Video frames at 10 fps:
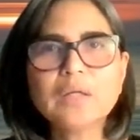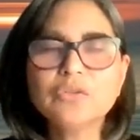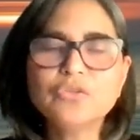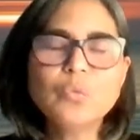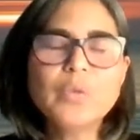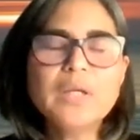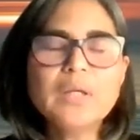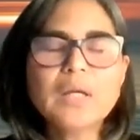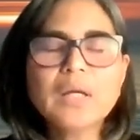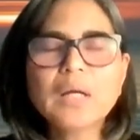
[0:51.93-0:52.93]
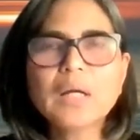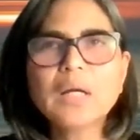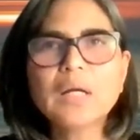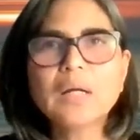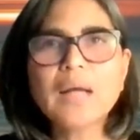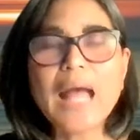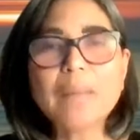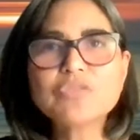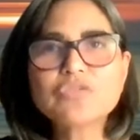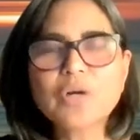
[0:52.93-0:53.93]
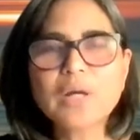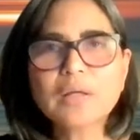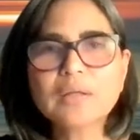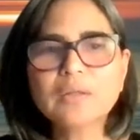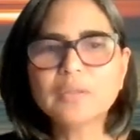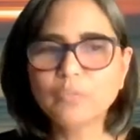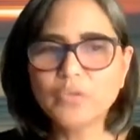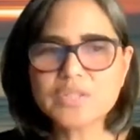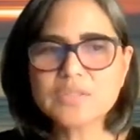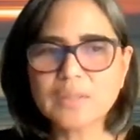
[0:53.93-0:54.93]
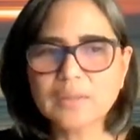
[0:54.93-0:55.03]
doing abstract, of which